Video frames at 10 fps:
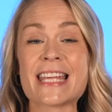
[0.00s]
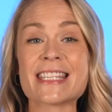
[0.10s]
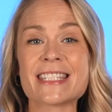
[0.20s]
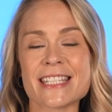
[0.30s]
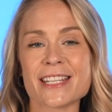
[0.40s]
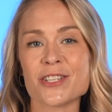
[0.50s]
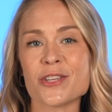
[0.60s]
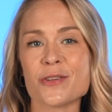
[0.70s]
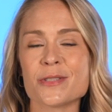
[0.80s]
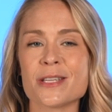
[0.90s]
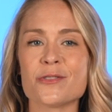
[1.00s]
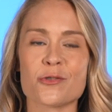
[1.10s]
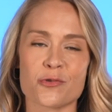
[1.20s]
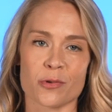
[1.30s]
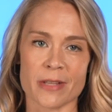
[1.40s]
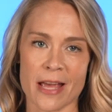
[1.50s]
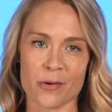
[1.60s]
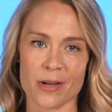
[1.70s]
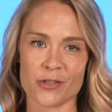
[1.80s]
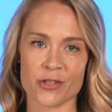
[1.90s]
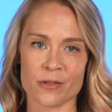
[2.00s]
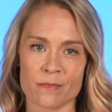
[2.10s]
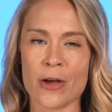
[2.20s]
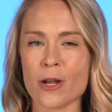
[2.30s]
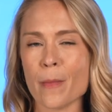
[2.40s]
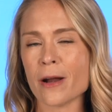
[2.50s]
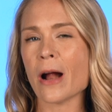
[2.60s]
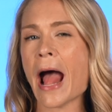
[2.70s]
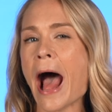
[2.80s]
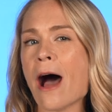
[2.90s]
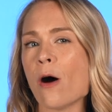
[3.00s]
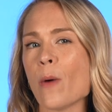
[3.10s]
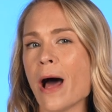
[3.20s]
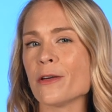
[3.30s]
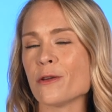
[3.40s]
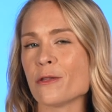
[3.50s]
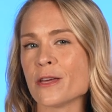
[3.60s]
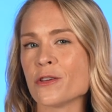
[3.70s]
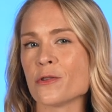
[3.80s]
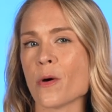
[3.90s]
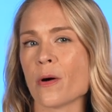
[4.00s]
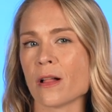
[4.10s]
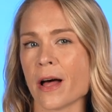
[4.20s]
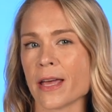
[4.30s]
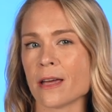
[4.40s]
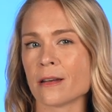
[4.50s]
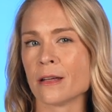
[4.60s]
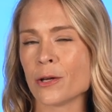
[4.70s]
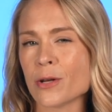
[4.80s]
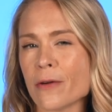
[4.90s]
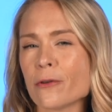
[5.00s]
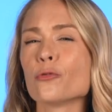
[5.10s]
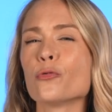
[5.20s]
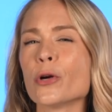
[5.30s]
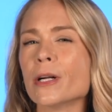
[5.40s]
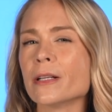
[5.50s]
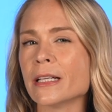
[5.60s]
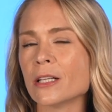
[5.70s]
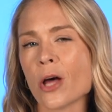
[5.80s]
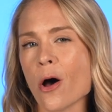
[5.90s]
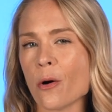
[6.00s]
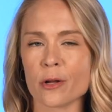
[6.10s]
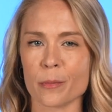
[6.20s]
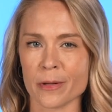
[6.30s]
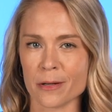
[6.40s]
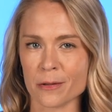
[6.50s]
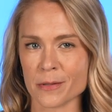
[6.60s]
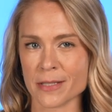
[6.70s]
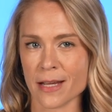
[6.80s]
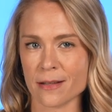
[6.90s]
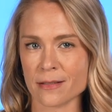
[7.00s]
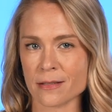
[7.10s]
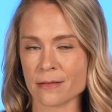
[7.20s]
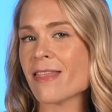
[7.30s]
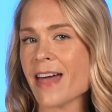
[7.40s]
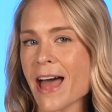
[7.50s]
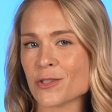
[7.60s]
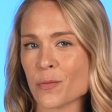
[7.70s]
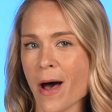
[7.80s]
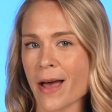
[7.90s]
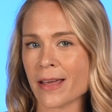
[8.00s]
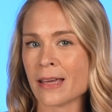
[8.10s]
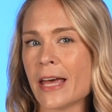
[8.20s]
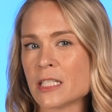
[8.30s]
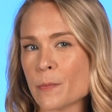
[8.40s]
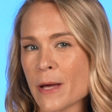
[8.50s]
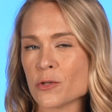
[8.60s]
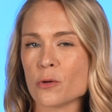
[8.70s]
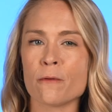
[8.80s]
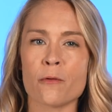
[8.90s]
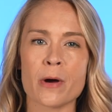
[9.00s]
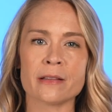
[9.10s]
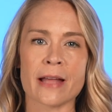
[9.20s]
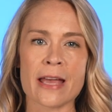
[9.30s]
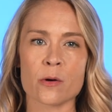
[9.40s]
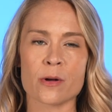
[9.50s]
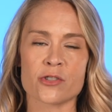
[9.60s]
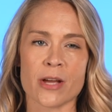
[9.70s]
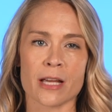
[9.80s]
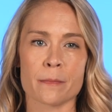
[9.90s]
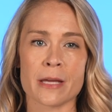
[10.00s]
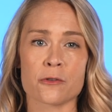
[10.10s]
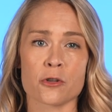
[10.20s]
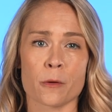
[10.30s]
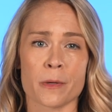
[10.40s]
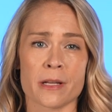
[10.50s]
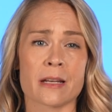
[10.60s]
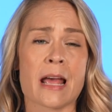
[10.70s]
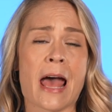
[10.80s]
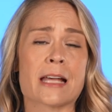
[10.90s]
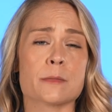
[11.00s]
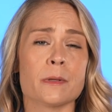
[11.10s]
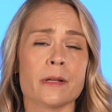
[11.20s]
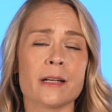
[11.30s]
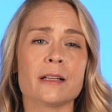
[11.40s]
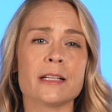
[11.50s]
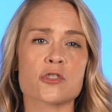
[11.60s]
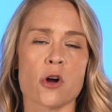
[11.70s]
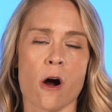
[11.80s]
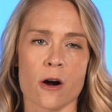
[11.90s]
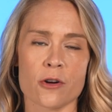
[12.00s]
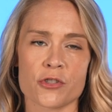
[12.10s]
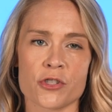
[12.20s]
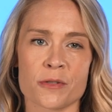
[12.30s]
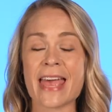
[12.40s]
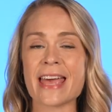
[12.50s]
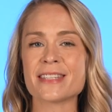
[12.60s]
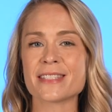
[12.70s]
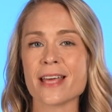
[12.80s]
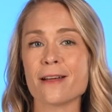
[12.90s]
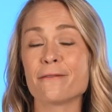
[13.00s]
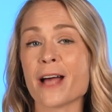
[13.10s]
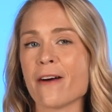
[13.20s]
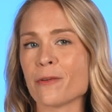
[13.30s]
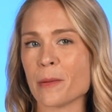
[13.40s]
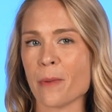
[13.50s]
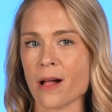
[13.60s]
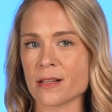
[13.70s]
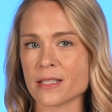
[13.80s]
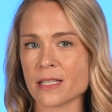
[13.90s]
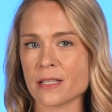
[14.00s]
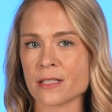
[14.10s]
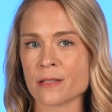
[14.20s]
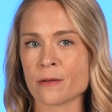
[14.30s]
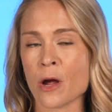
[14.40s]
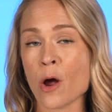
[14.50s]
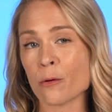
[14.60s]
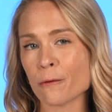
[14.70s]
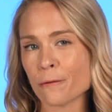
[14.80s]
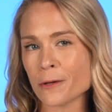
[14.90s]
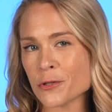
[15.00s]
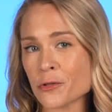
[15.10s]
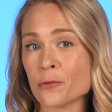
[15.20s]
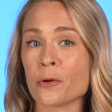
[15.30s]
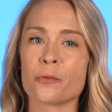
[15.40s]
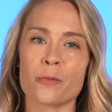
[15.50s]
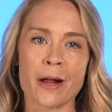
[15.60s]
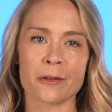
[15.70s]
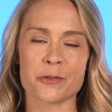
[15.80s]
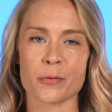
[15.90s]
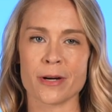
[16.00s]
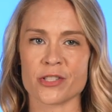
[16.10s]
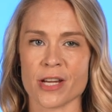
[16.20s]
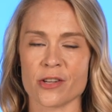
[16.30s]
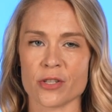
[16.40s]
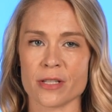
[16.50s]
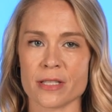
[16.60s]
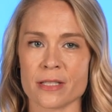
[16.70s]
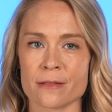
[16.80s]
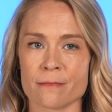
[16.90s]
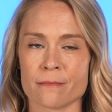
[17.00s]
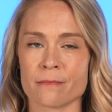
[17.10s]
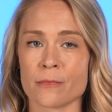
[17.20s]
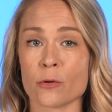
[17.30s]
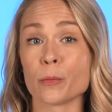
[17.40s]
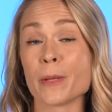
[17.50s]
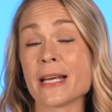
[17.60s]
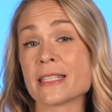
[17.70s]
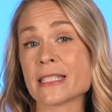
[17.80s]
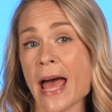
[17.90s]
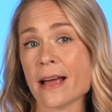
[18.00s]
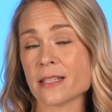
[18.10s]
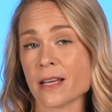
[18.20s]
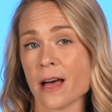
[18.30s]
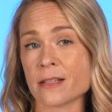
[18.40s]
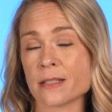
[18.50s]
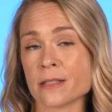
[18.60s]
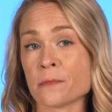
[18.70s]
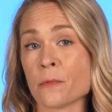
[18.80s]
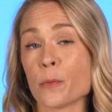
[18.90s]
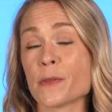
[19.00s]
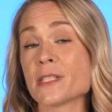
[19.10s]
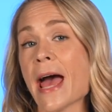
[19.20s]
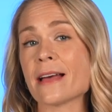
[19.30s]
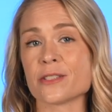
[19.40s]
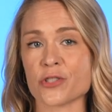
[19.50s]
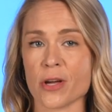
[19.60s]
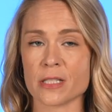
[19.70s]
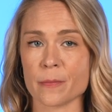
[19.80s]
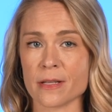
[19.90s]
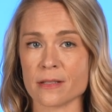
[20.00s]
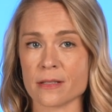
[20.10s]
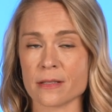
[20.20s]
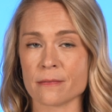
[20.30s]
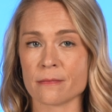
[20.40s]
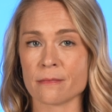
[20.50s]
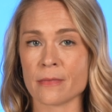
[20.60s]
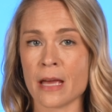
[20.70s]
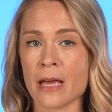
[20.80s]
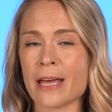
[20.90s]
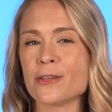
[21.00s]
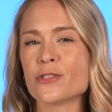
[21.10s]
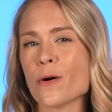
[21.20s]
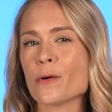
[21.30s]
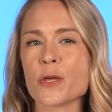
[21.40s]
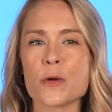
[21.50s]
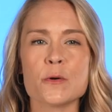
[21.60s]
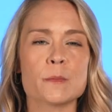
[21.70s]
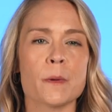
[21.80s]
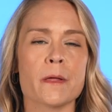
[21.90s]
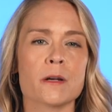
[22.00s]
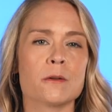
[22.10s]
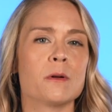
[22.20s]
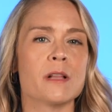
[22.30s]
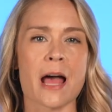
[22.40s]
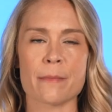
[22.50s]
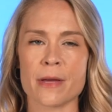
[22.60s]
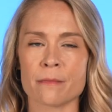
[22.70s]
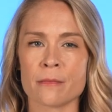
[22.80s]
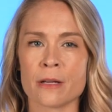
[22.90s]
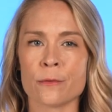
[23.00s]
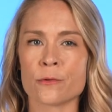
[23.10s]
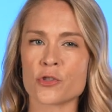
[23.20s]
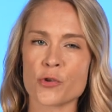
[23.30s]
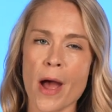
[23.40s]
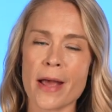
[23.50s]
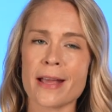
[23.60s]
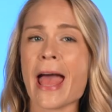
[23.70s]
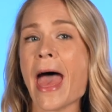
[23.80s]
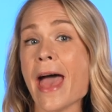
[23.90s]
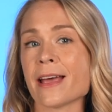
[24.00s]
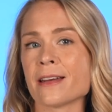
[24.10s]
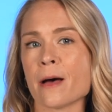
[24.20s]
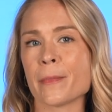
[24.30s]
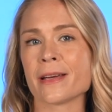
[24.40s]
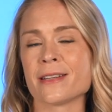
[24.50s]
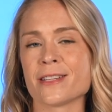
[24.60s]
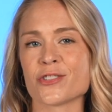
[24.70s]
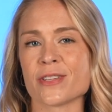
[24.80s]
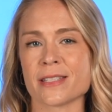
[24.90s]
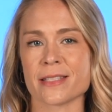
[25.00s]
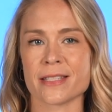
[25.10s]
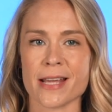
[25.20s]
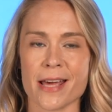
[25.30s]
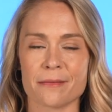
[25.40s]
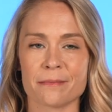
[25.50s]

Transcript: Stick to using neutral language. No matter how well you think you know a client, you never really know their political stance. That's why it's best to avoid language that can be interpreted as politically charged. Instead of government policies, refer to regulatory changes. Replace tax cuts with tax adjustments. And don't use political climate. Try economic conditions instead.